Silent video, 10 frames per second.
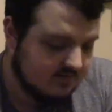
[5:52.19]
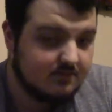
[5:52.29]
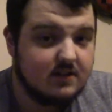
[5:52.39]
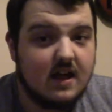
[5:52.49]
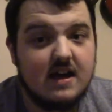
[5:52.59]

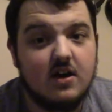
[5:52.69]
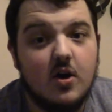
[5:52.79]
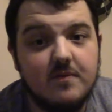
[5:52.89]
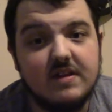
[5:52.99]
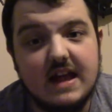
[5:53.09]
Well,
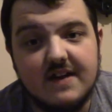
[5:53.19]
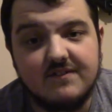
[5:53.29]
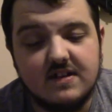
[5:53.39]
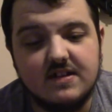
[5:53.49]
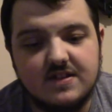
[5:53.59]
hopefully that
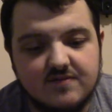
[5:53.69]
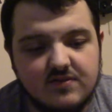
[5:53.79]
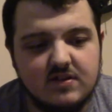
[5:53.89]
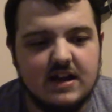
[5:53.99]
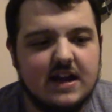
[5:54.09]
filled the
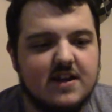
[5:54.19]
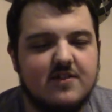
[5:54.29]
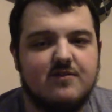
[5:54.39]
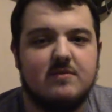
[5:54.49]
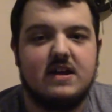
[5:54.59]
void
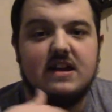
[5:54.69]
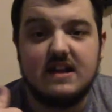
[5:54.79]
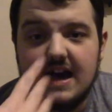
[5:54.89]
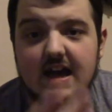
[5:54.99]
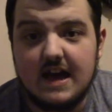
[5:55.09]
of me
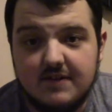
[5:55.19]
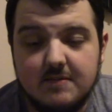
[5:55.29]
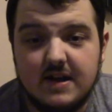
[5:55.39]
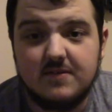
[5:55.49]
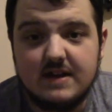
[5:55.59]
not having
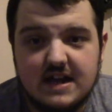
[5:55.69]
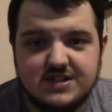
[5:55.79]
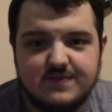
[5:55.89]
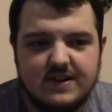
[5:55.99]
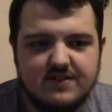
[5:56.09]
made a
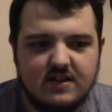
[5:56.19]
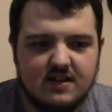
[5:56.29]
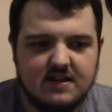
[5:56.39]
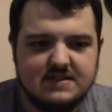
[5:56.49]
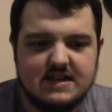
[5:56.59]
reaction video in a
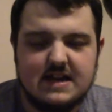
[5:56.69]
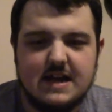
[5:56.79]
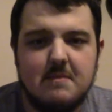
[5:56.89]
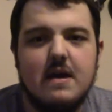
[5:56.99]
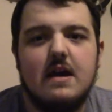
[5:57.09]
long
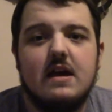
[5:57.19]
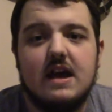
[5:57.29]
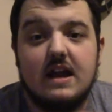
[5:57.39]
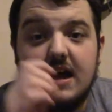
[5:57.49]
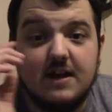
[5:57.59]
time.
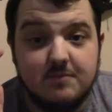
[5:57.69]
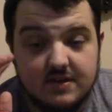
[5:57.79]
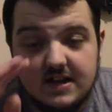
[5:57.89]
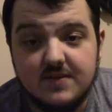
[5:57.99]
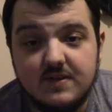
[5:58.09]
And I have
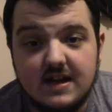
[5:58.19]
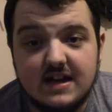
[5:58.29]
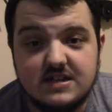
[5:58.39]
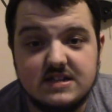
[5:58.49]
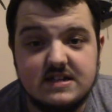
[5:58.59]
plenty of
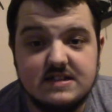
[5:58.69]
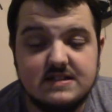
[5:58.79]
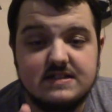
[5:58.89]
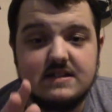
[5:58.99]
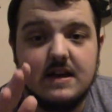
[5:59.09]

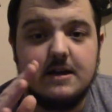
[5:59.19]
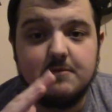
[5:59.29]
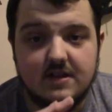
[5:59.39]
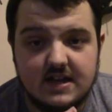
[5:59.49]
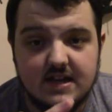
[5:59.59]
reactions
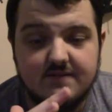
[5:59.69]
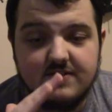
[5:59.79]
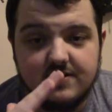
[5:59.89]
planned for